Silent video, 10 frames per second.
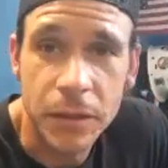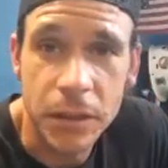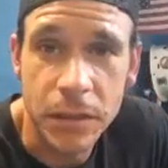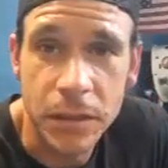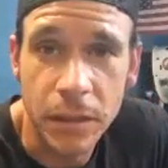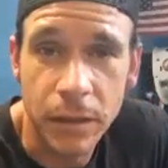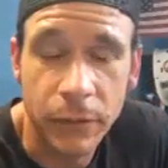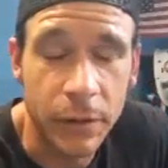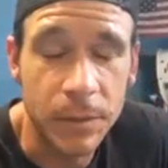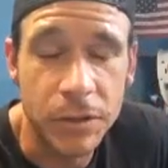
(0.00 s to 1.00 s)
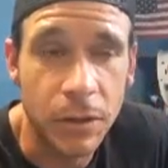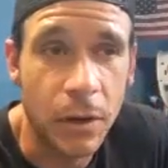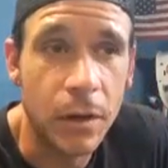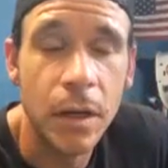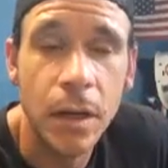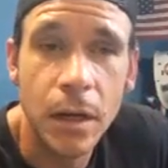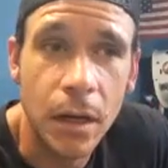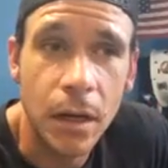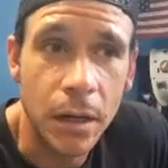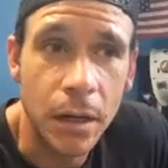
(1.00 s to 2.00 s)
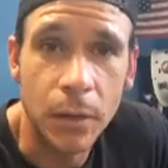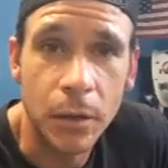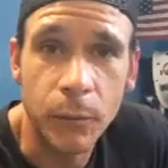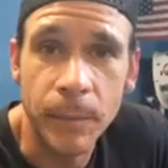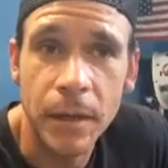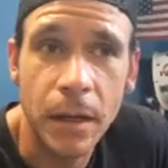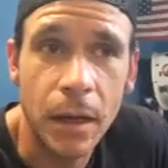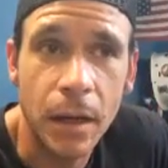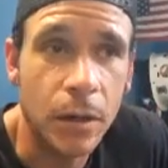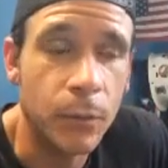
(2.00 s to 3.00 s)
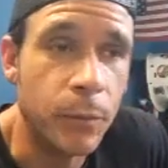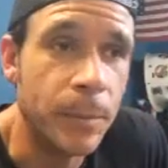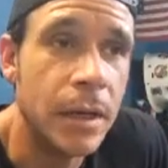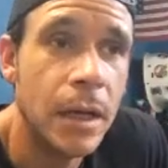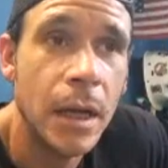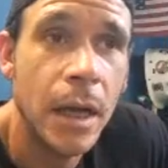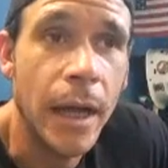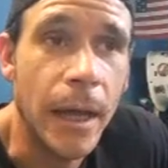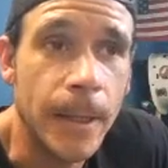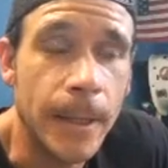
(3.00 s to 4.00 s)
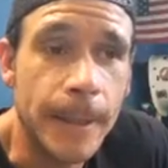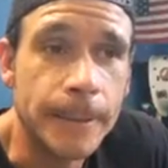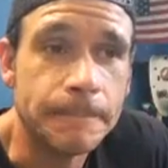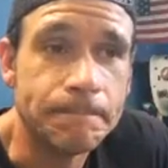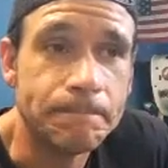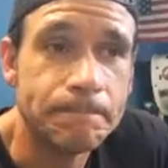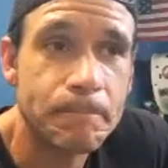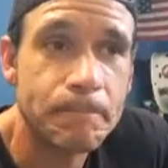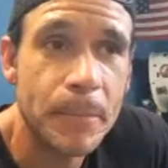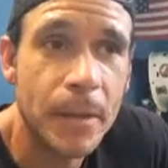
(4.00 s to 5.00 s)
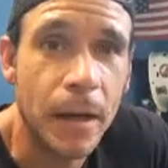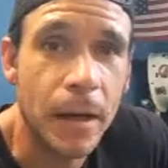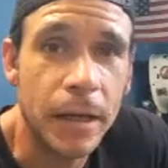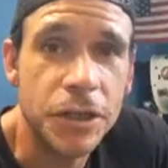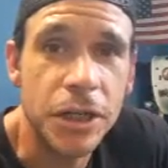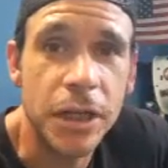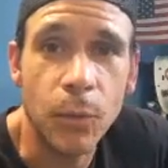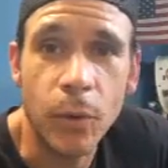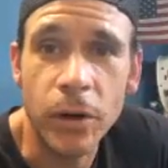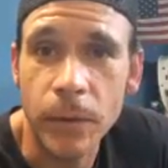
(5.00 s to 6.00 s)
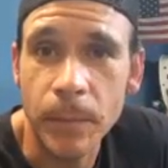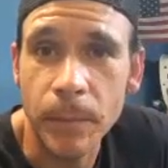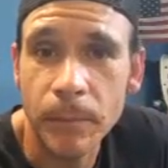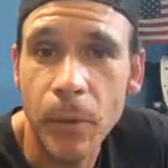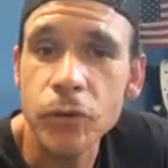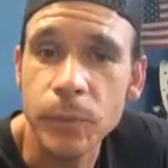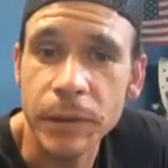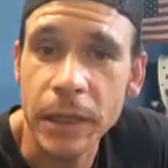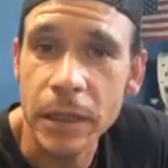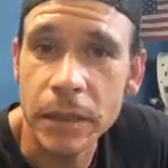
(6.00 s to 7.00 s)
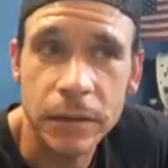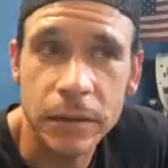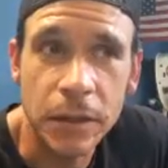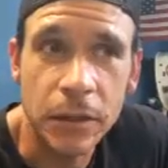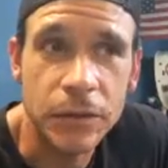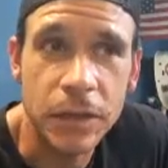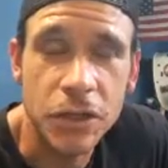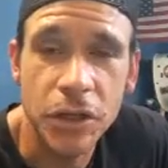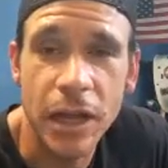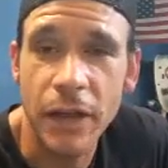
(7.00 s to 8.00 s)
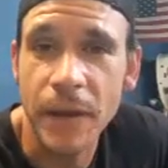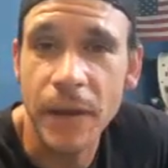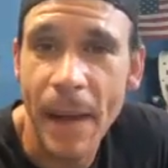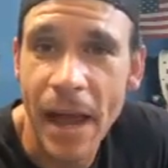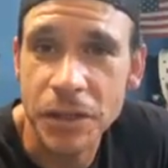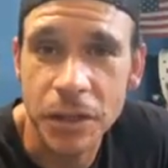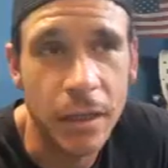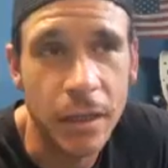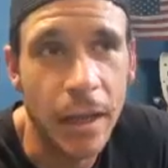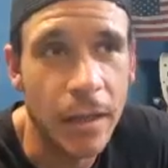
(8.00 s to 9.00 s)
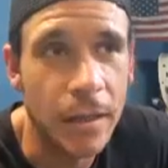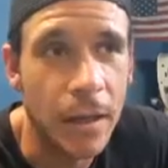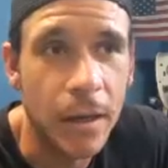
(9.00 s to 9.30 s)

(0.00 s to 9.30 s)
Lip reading: She is an incredibly strong a young woman, and she in one of her posts one day, said she can't fake passion, and